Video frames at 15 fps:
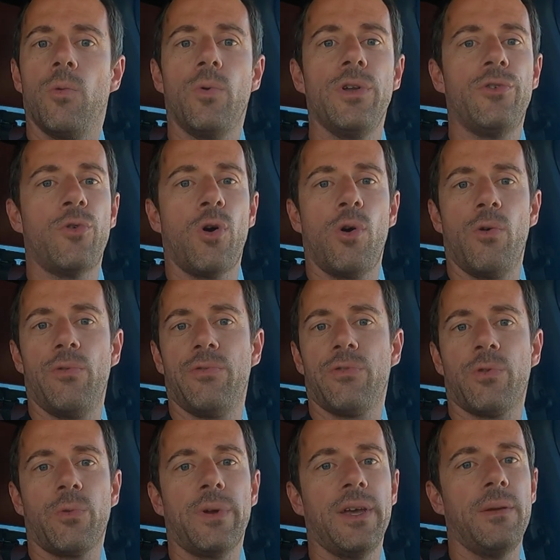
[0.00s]
We drove
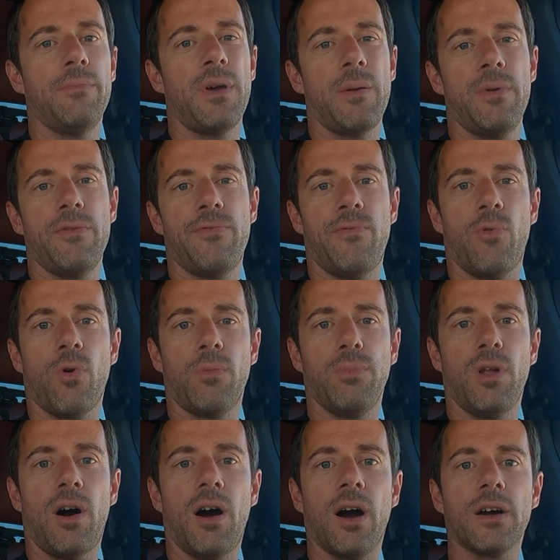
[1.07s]
3, maybe 4
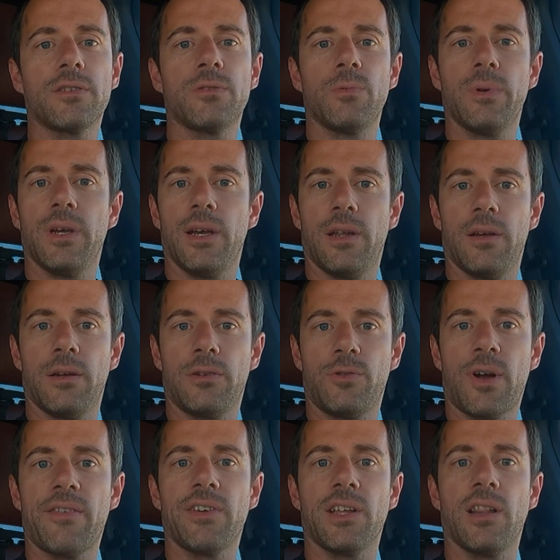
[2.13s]
blocks. We hit a
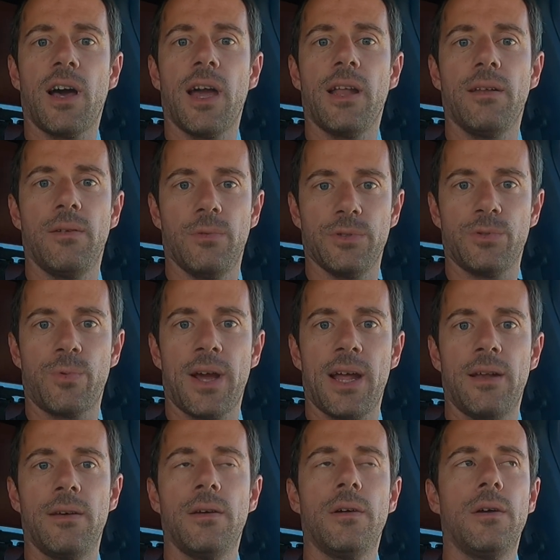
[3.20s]
traffic light that was
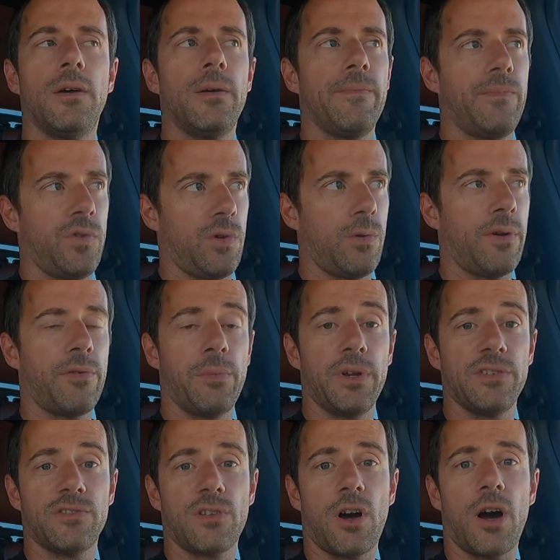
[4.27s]
red, so
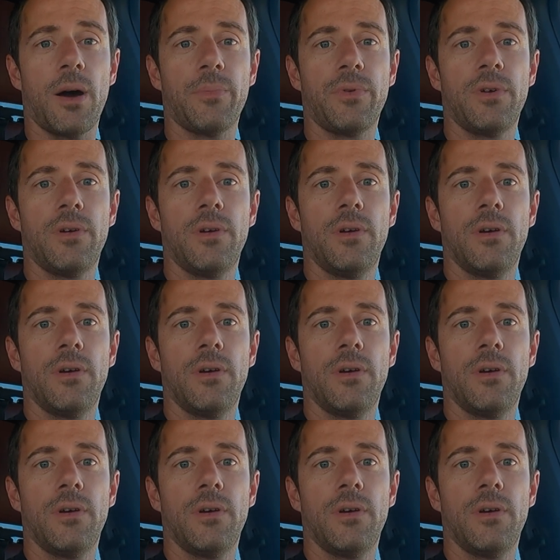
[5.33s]
everybody stopped.